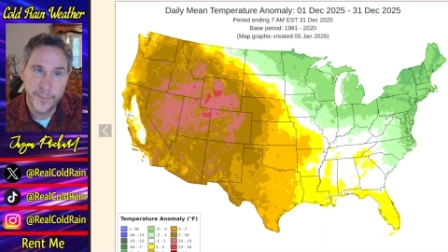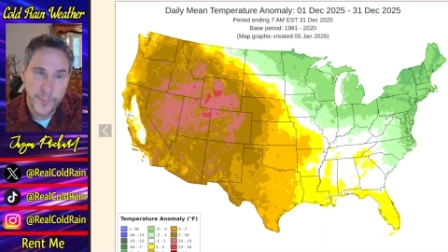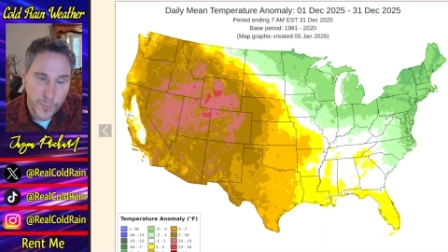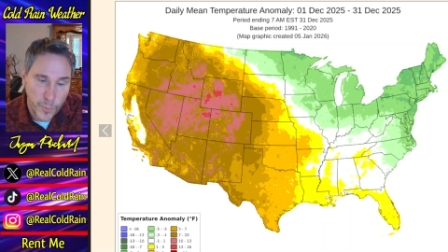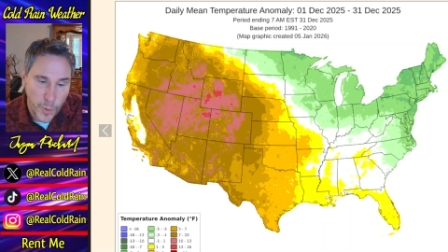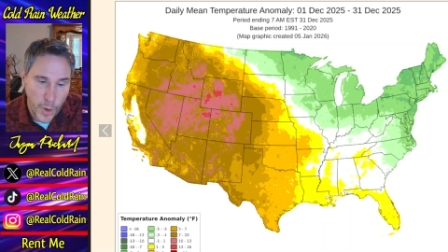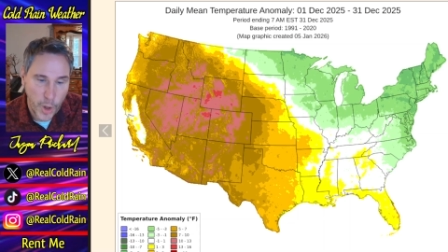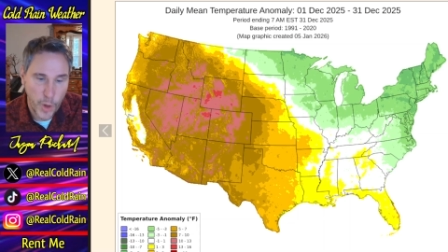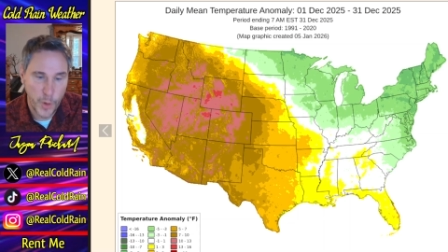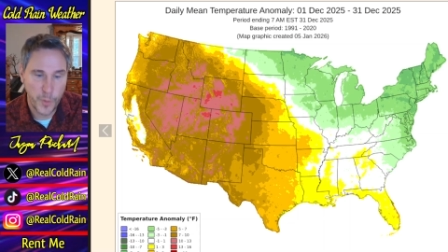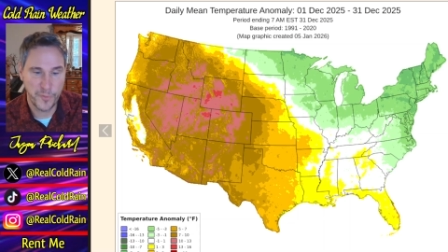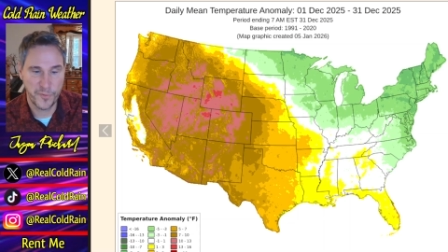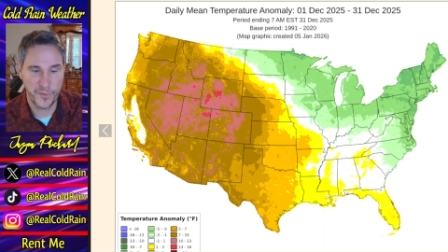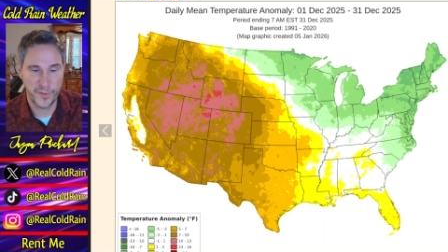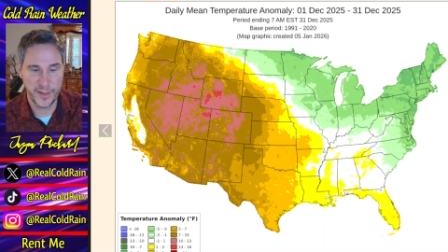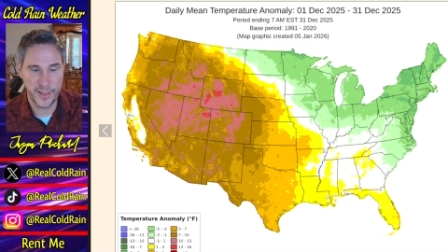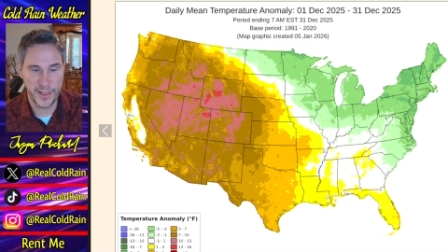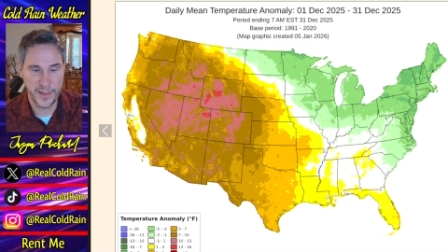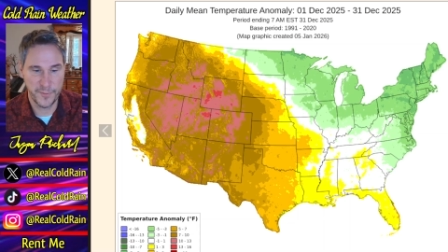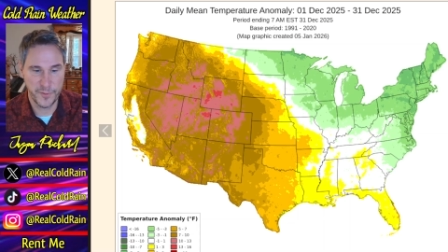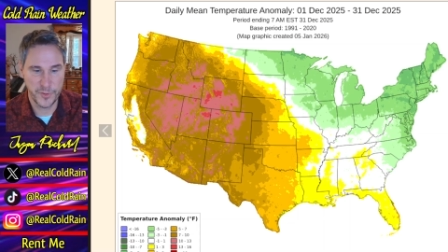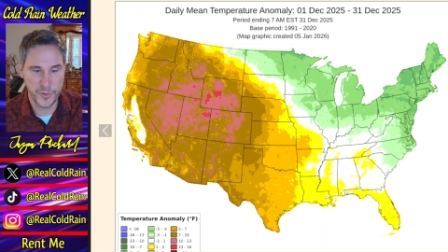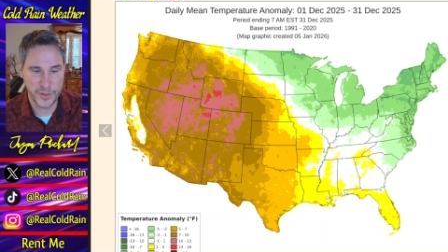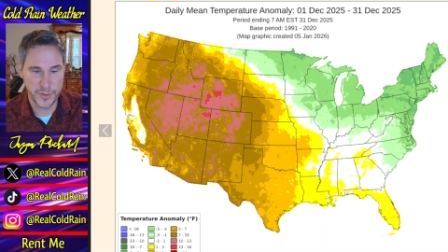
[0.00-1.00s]
will hopefully
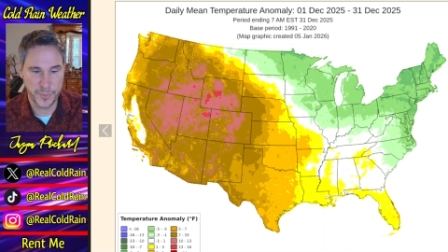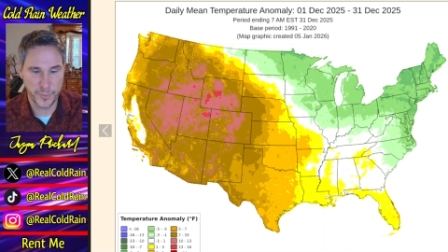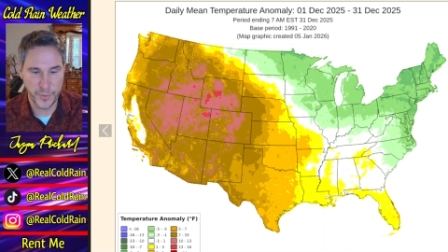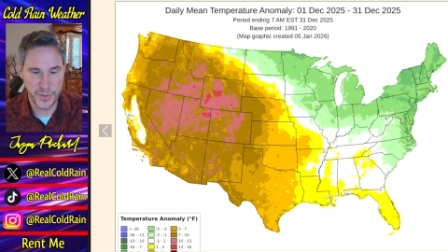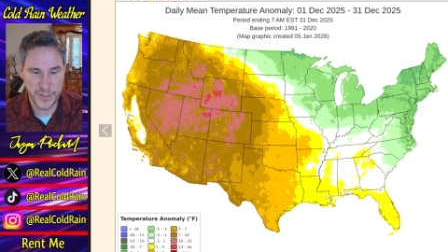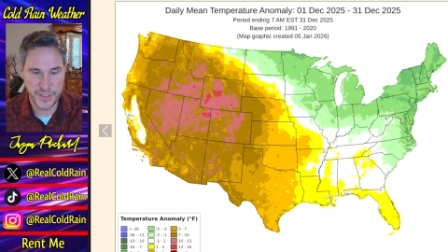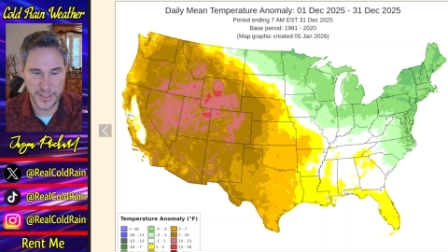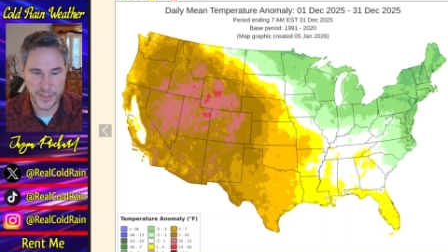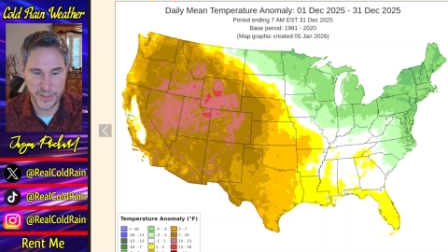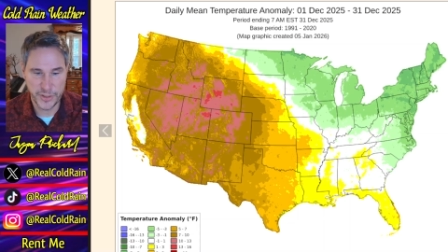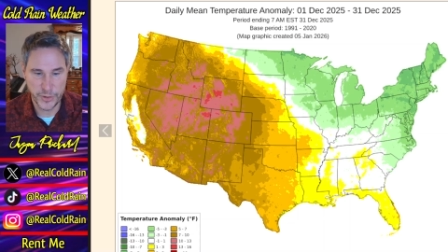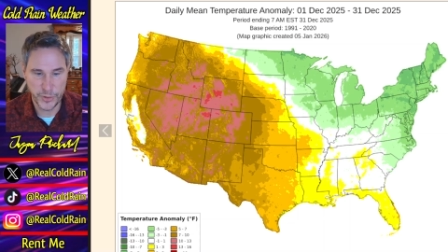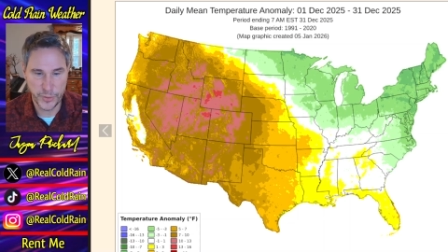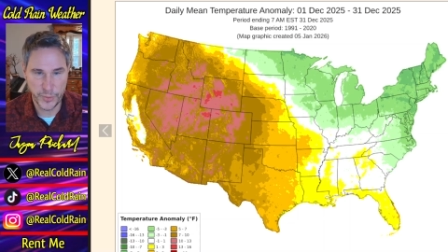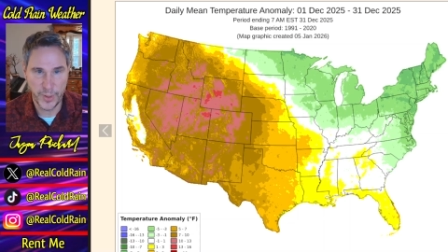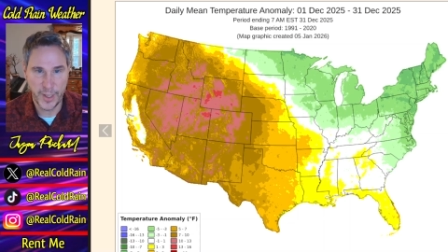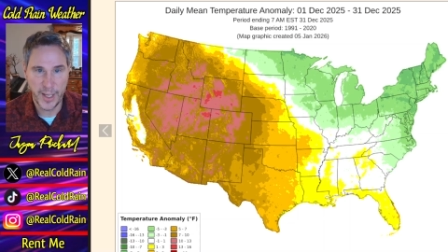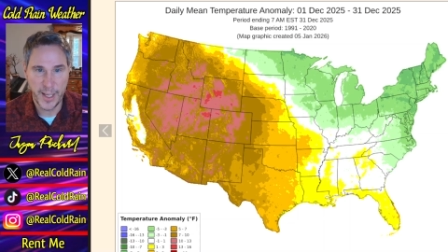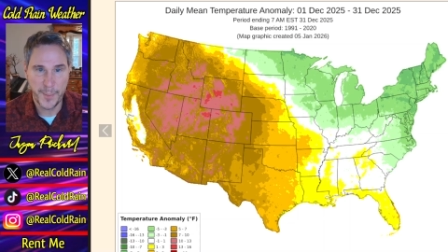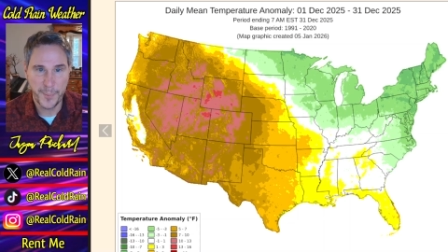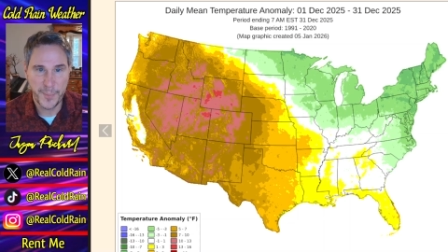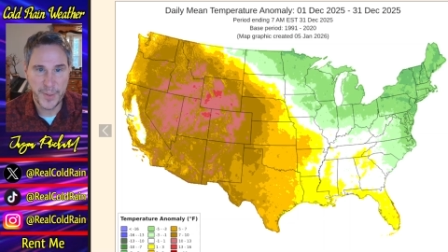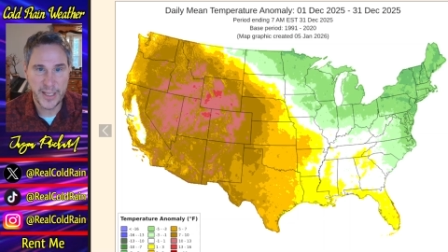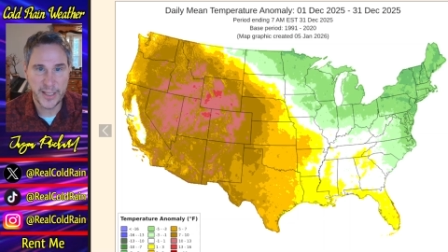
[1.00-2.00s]
give you some reason to
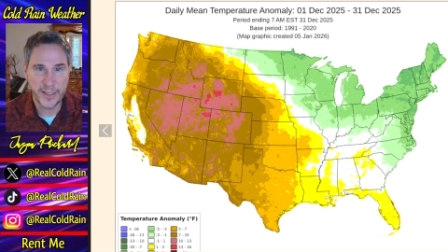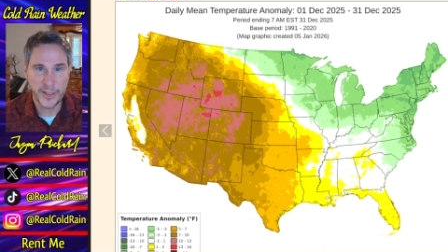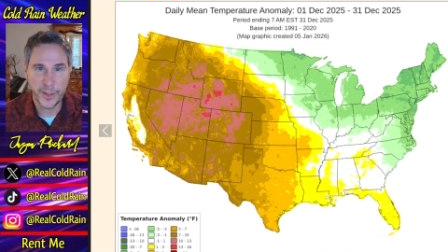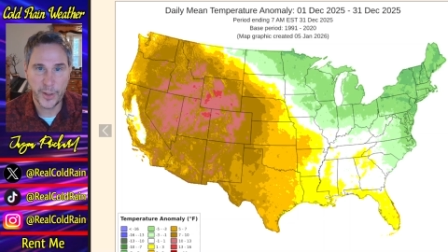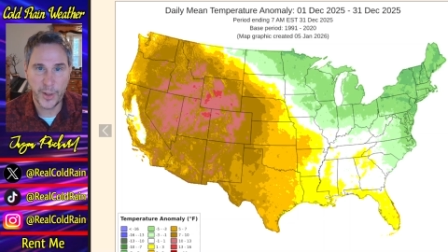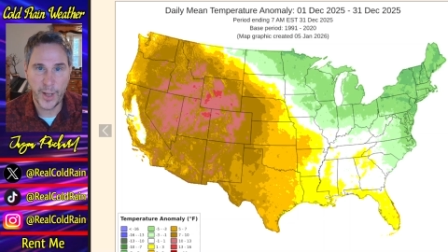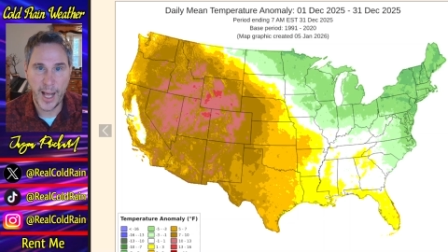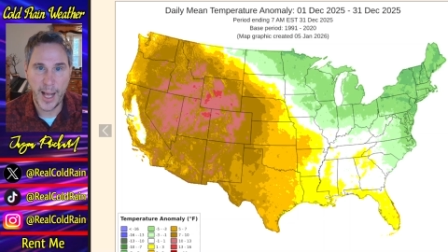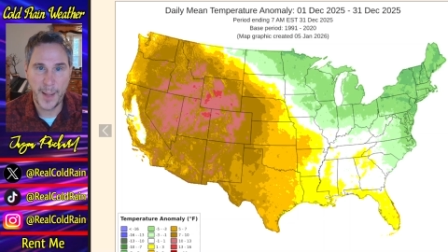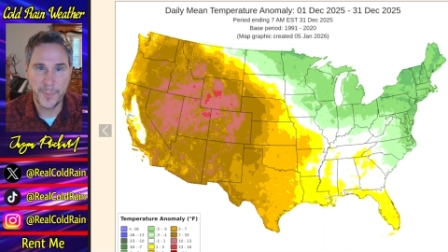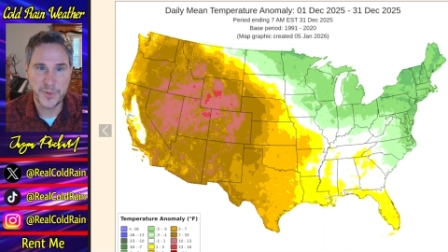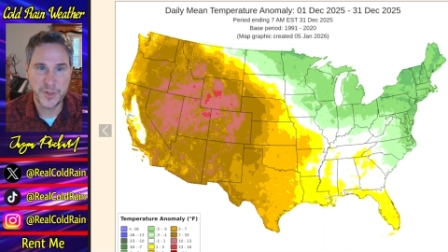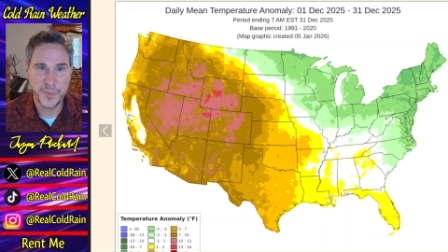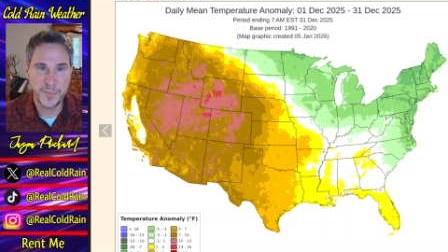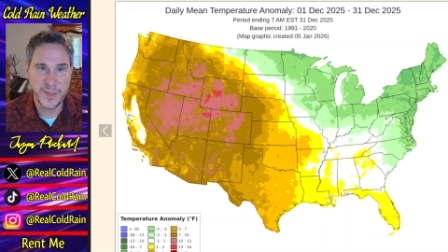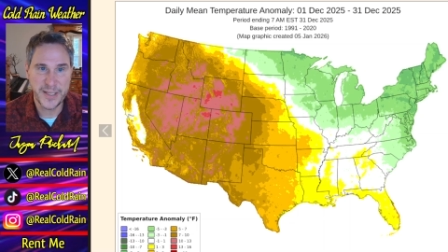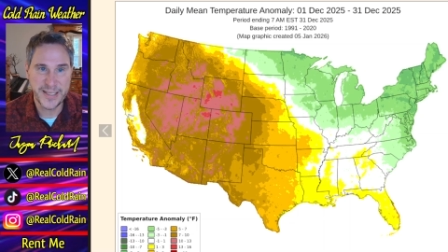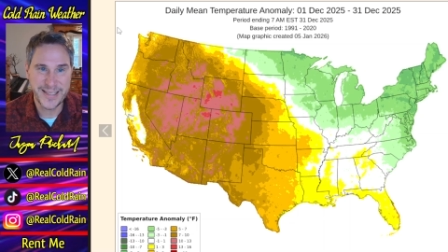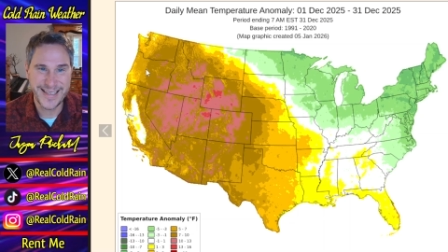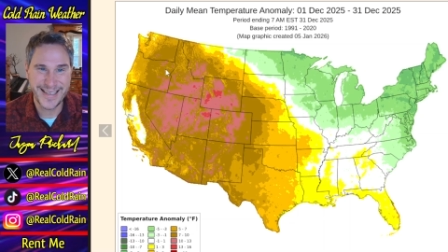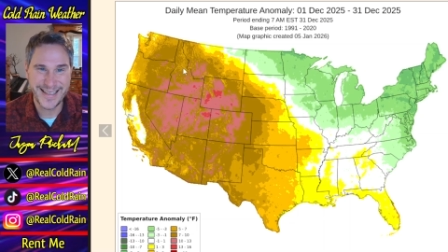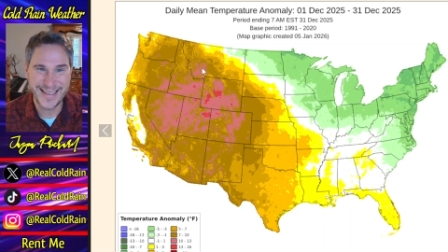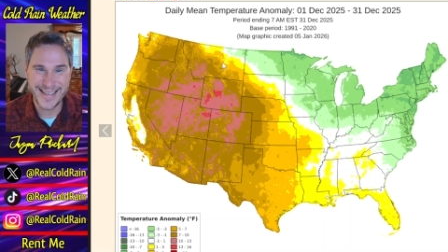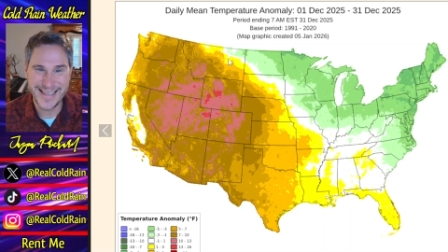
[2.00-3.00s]
be a little optimistic.